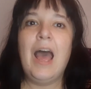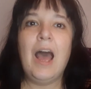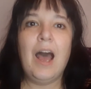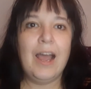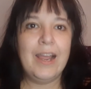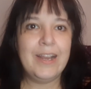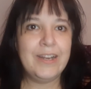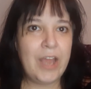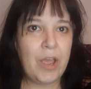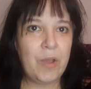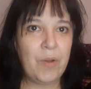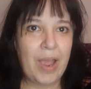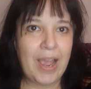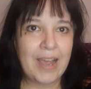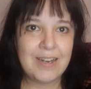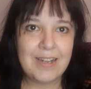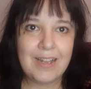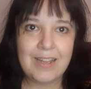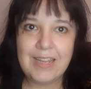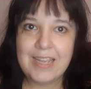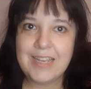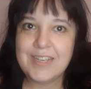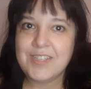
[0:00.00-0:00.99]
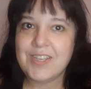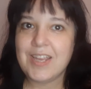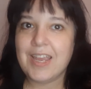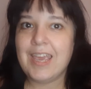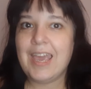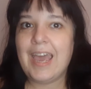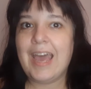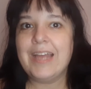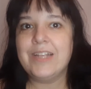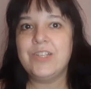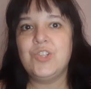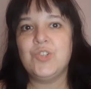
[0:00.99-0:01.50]
I know Annalisa
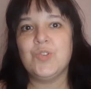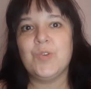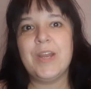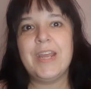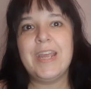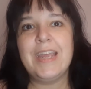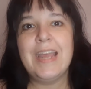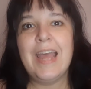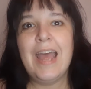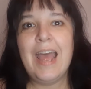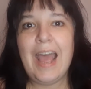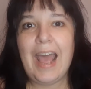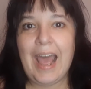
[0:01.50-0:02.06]
Kadri